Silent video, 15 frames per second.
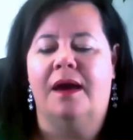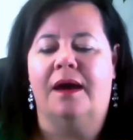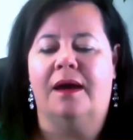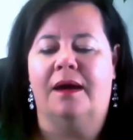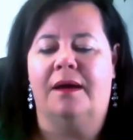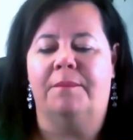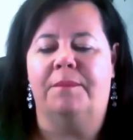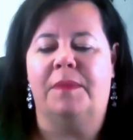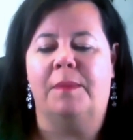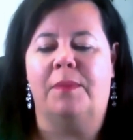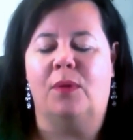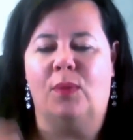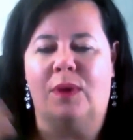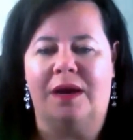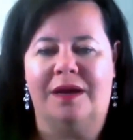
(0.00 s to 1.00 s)

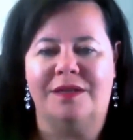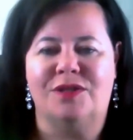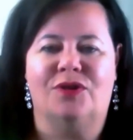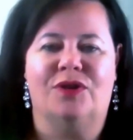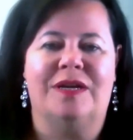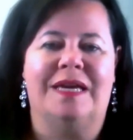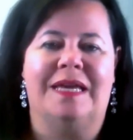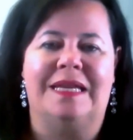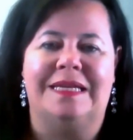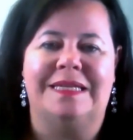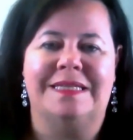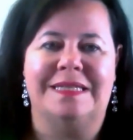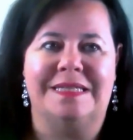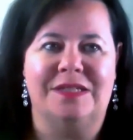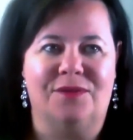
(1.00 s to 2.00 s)
But when I started getting
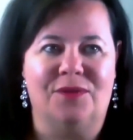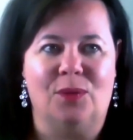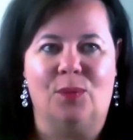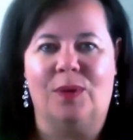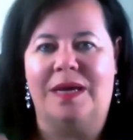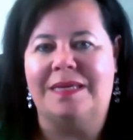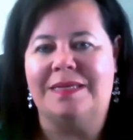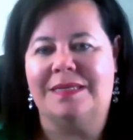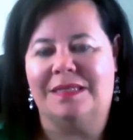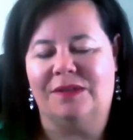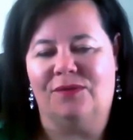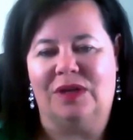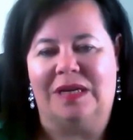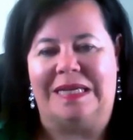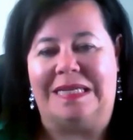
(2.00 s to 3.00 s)
the different ways and
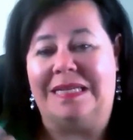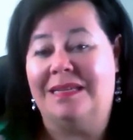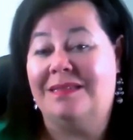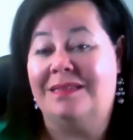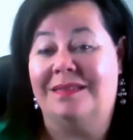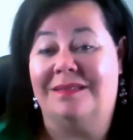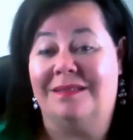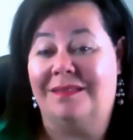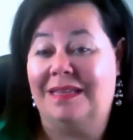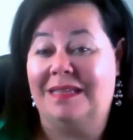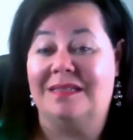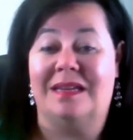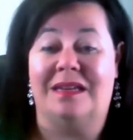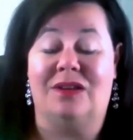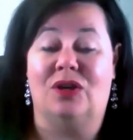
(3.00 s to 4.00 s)
different ideas and
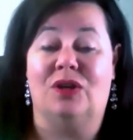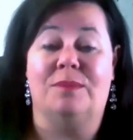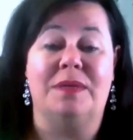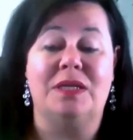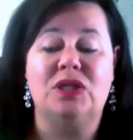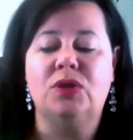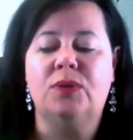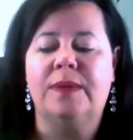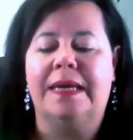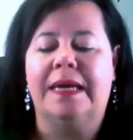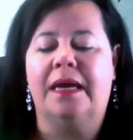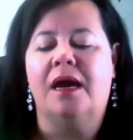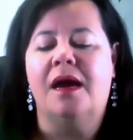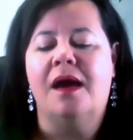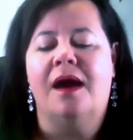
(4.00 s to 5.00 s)
things that you can be
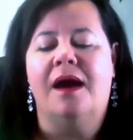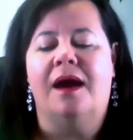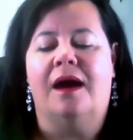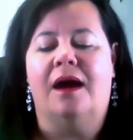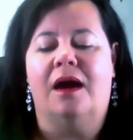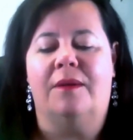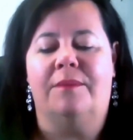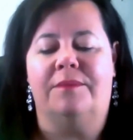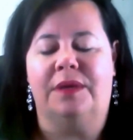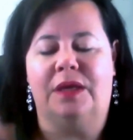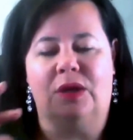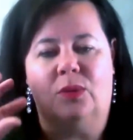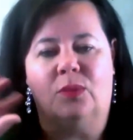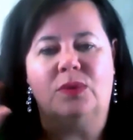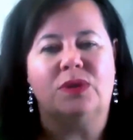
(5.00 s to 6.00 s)
doing, you
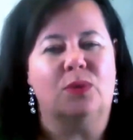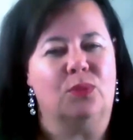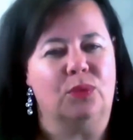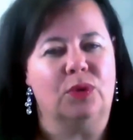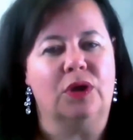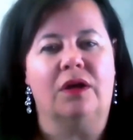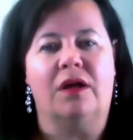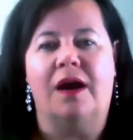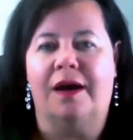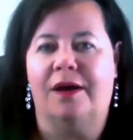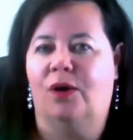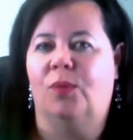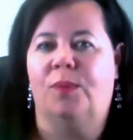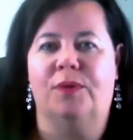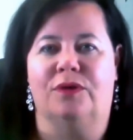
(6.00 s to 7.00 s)
know, it was a real
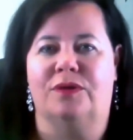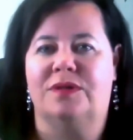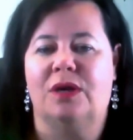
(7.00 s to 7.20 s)
eye-opener.